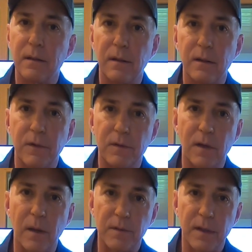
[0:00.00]
if you
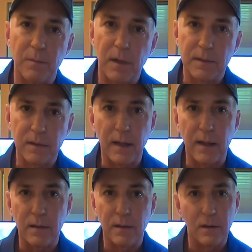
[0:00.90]
saw them side by
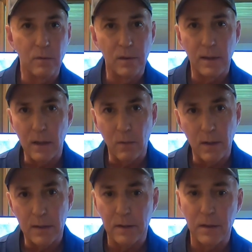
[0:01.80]
side, you would not
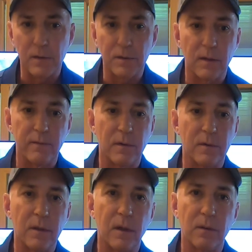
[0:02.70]
want the Go 7 or
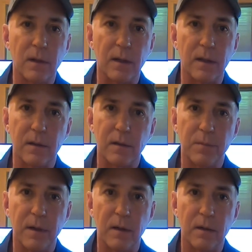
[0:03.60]
the Go 9
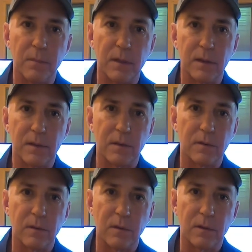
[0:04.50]
compared, because
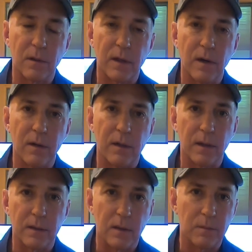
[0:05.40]
the clarity
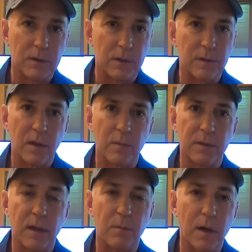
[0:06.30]
on the images
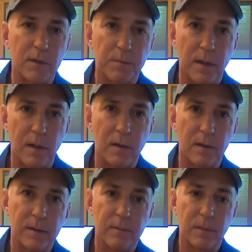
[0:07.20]
comes out much better
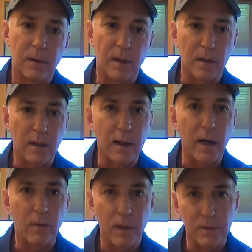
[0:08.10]
on the
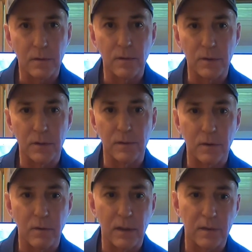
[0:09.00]
higher resolution
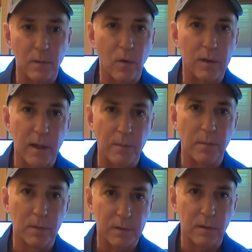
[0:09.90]
screens, the more
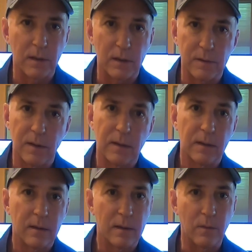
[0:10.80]
capable screens.
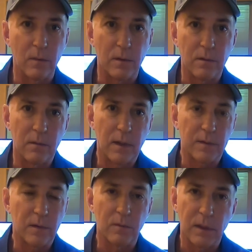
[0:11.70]
And
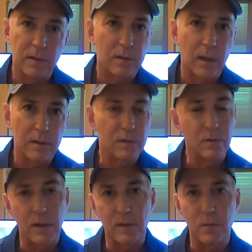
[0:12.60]
that's the reason that these
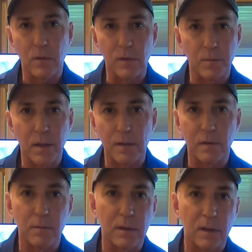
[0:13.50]
screens are more
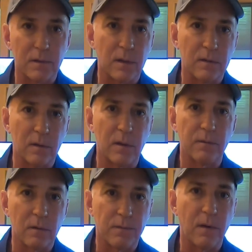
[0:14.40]
expensive, because they
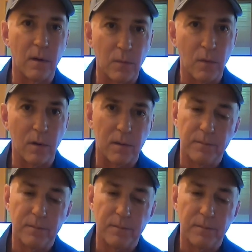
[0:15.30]
deliver far more.